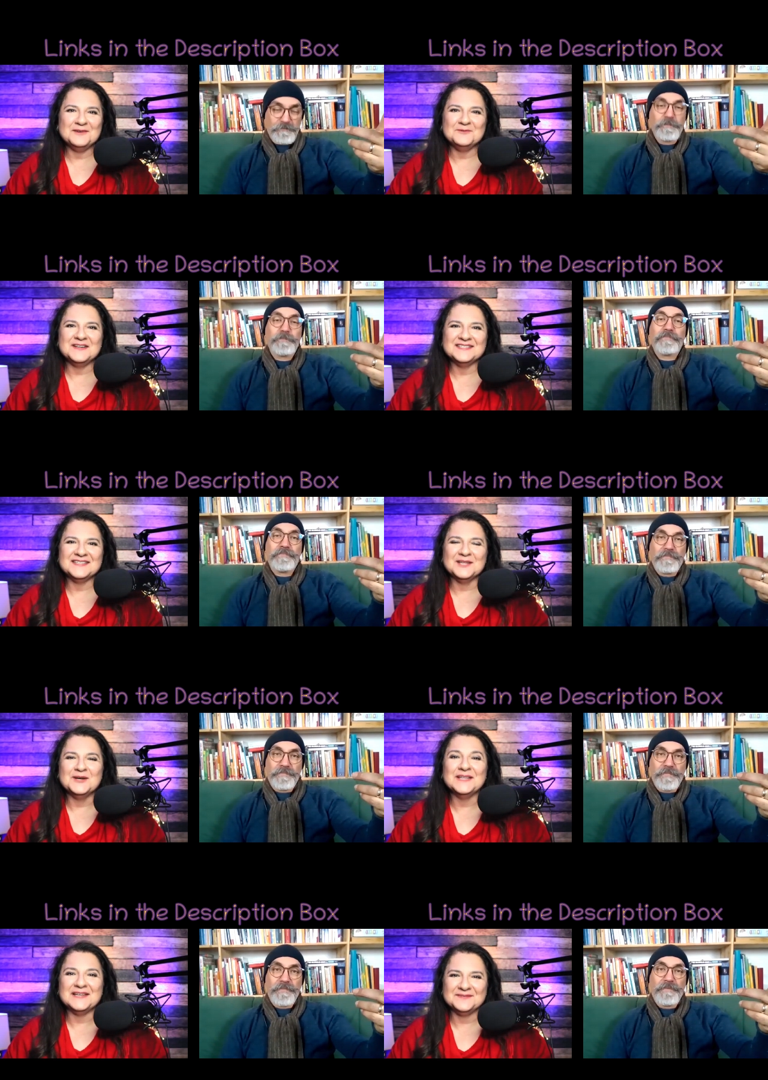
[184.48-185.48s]
Speaker 1: one is the low
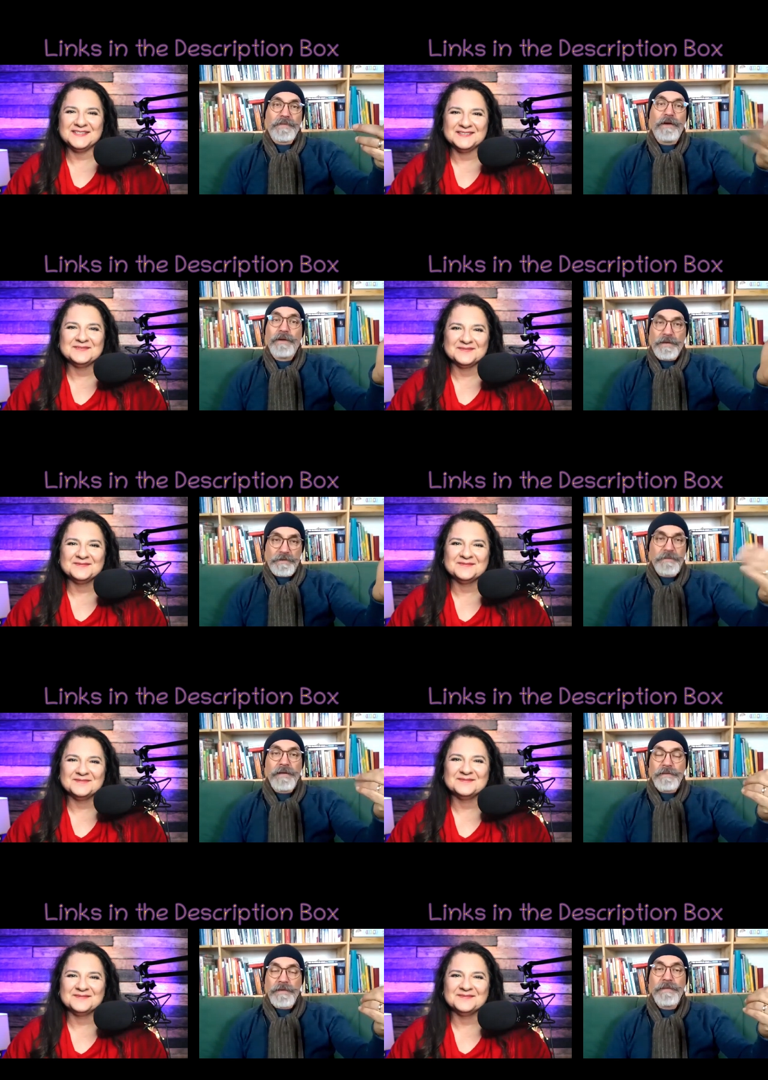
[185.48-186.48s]
lift.
Speaker 2: All right.
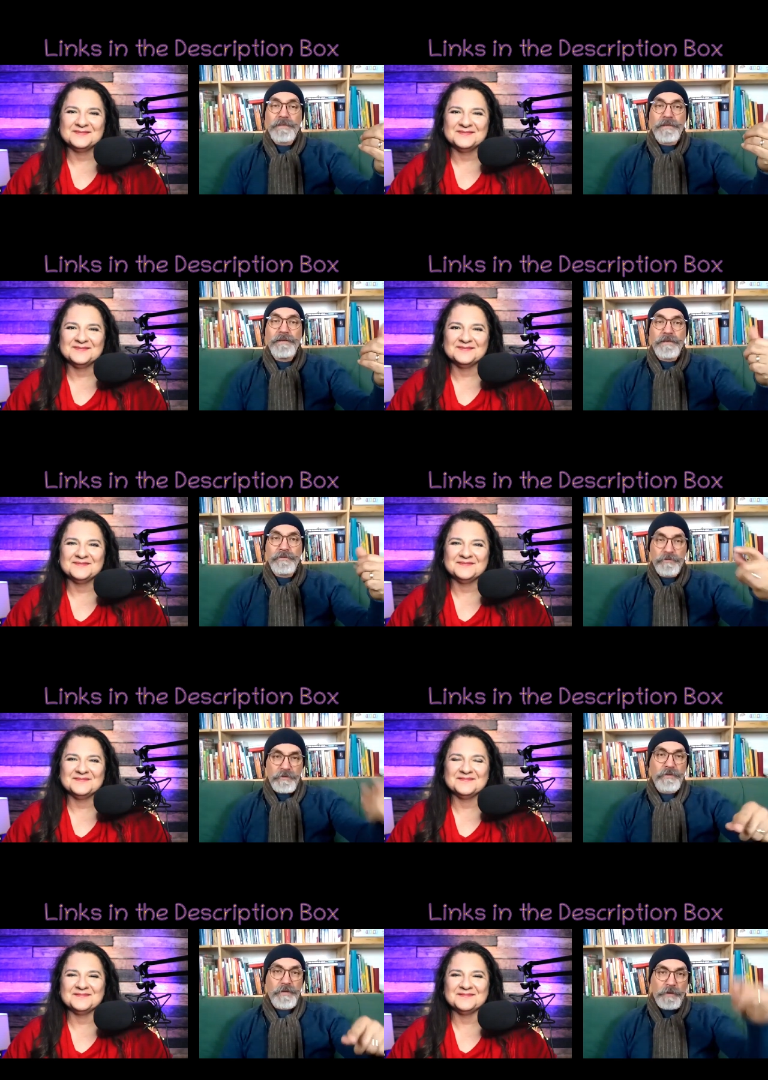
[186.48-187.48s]
Then, then uh,
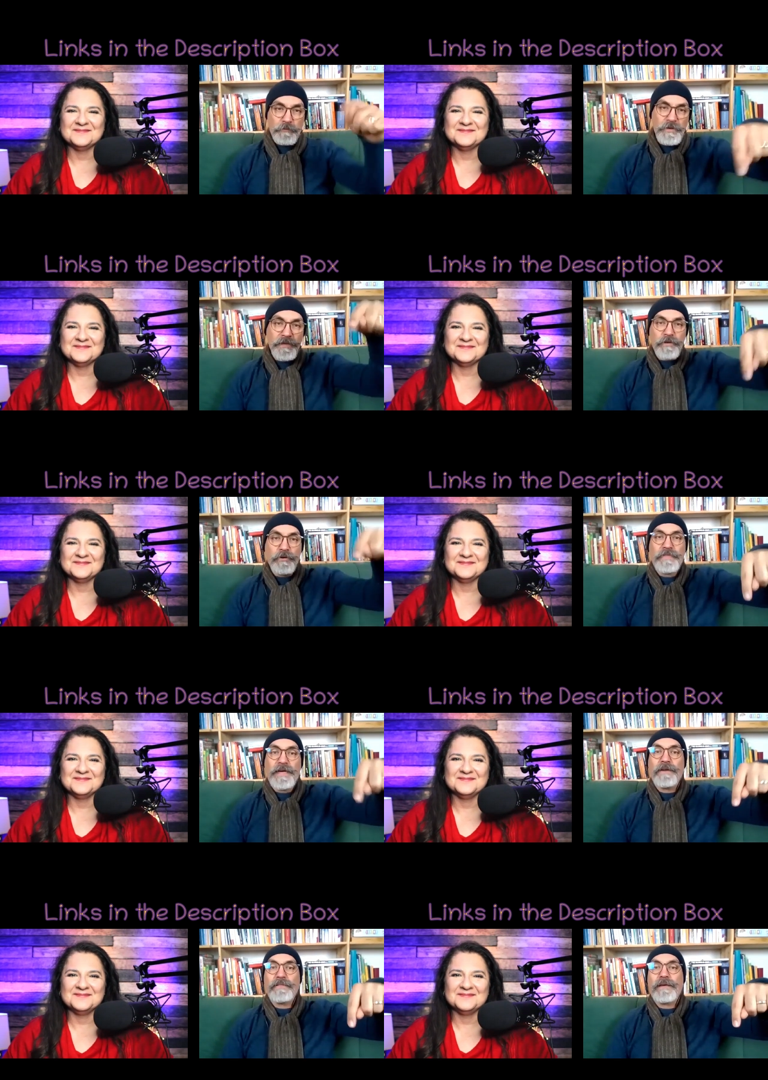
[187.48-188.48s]
you, I will
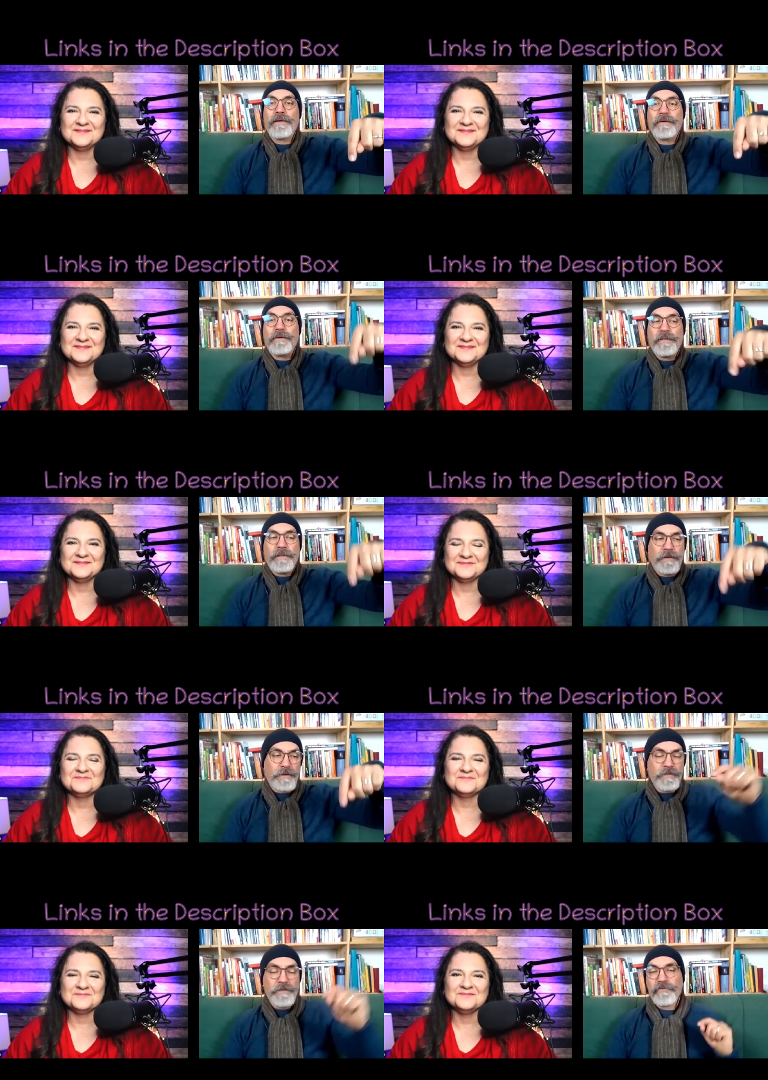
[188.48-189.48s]
include that in the in
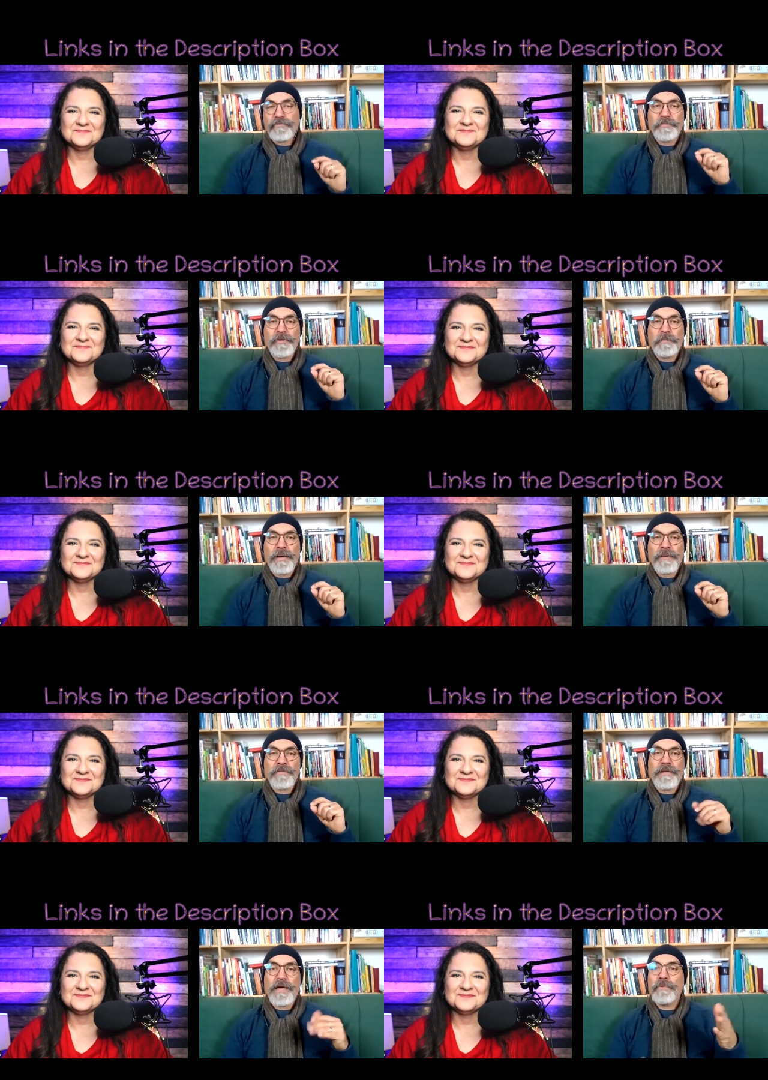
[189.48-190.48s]
the, the description
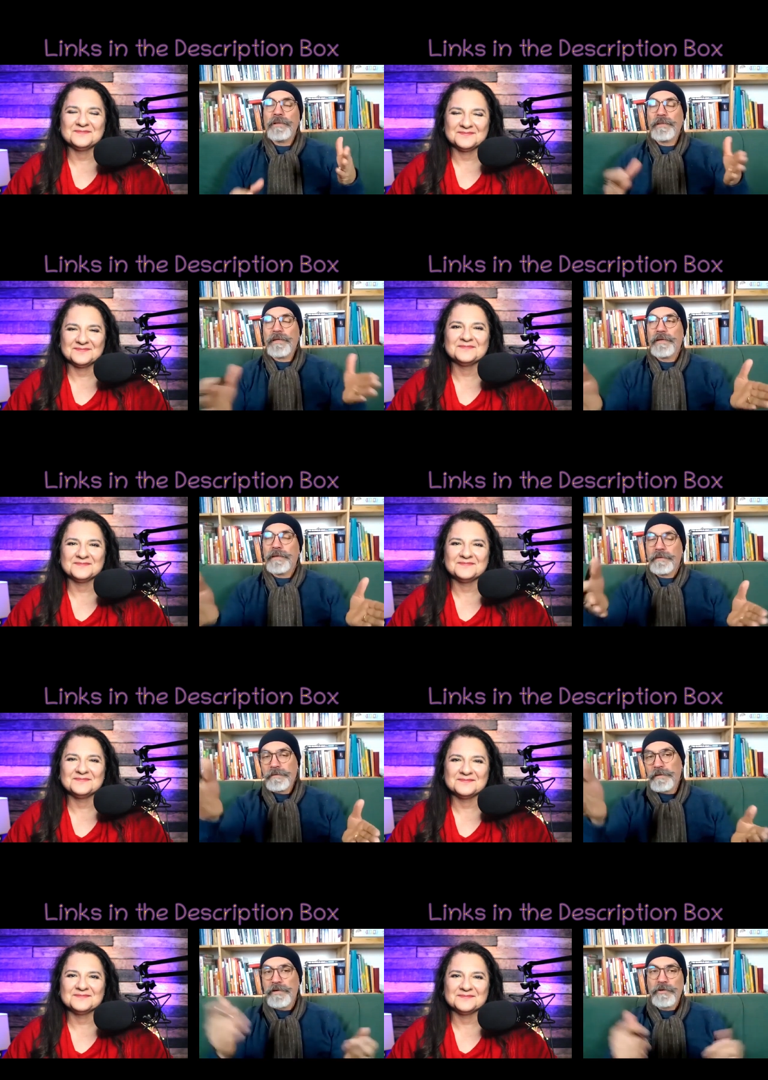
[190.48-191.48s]
box, and I will
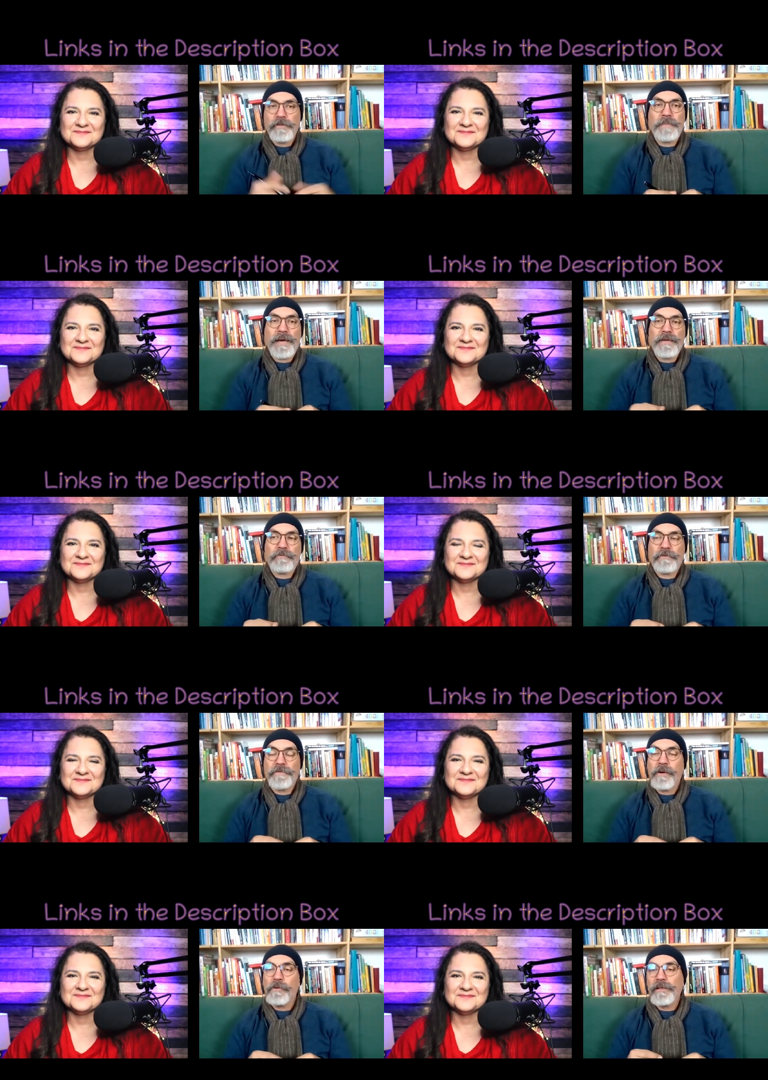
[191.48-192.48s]
uh, include my
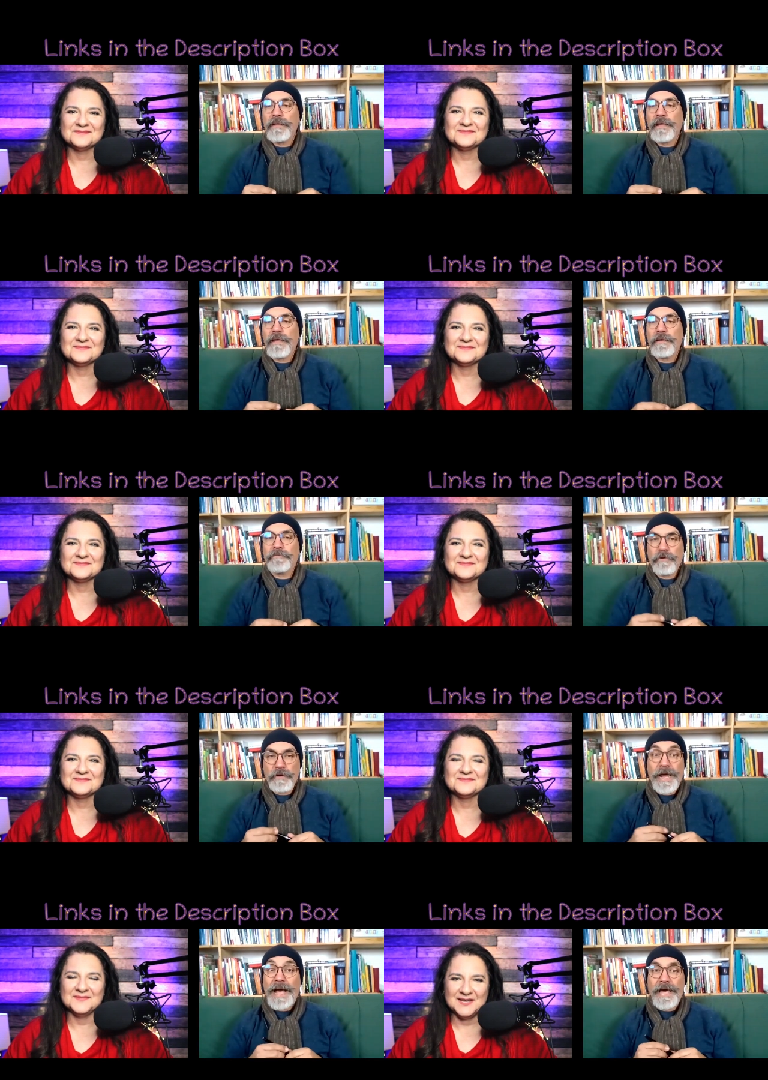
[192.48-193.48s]
referral uh,
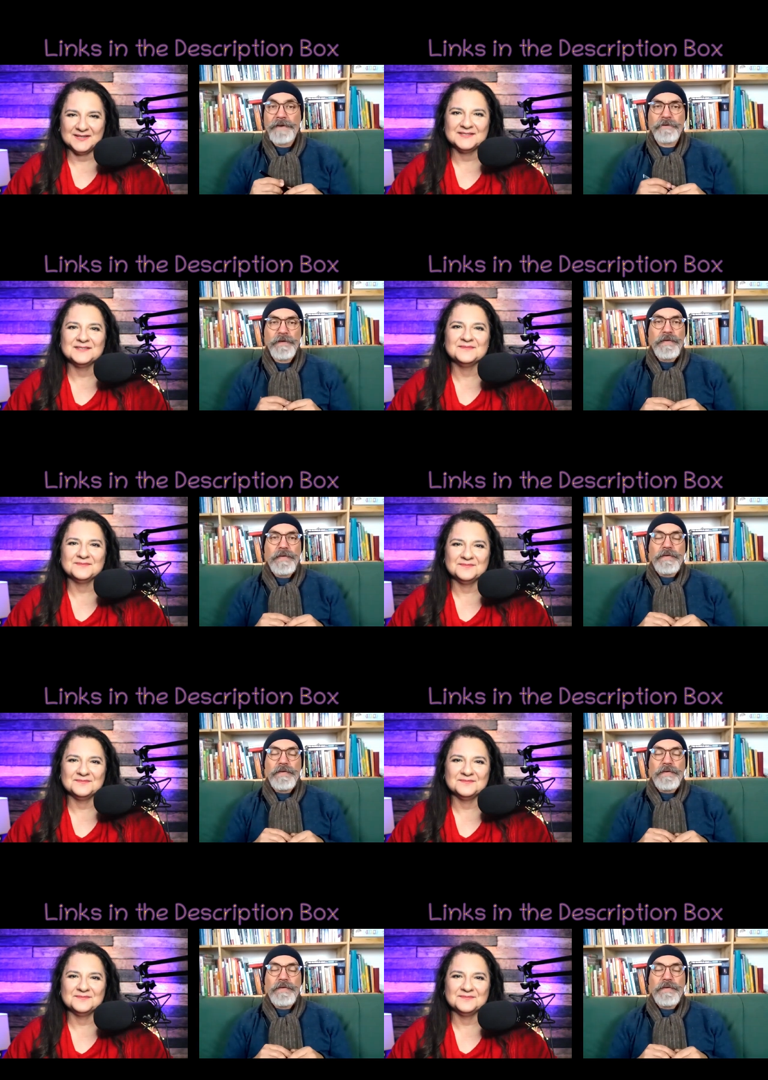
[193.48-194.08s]
for yes. Hive.